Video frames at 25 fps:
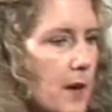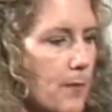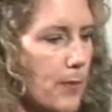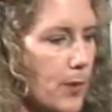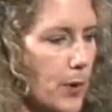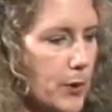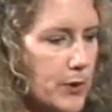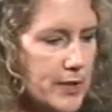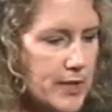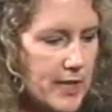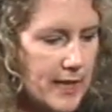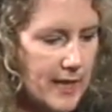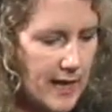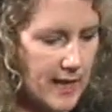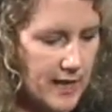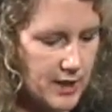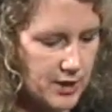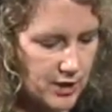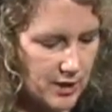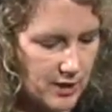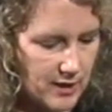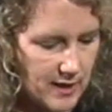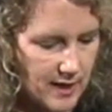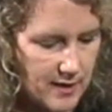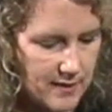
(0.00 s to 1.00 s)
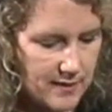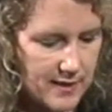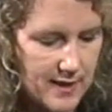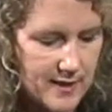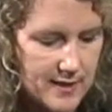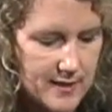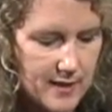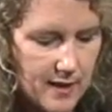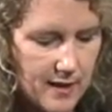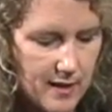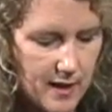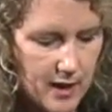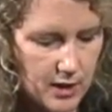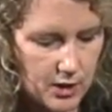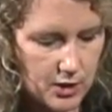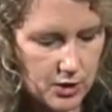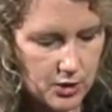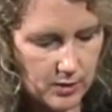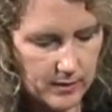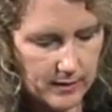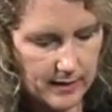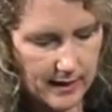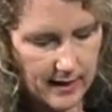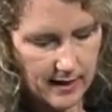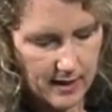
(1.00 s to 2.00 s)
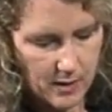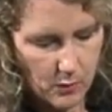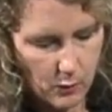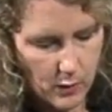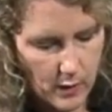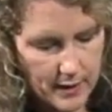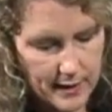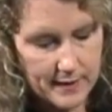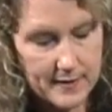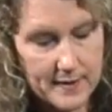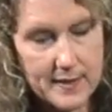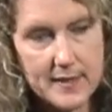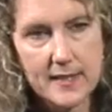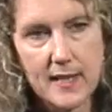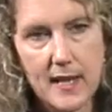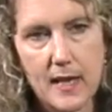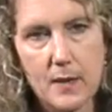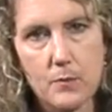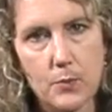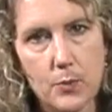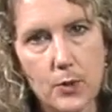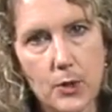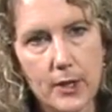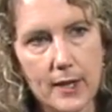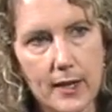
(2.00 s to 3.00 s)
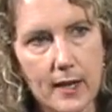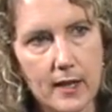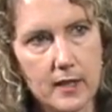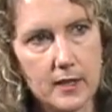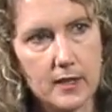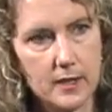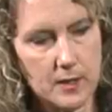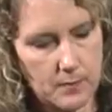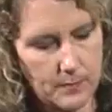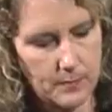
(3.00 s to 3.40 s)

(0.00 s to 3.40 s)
a bonding agent and these are actually one and the same product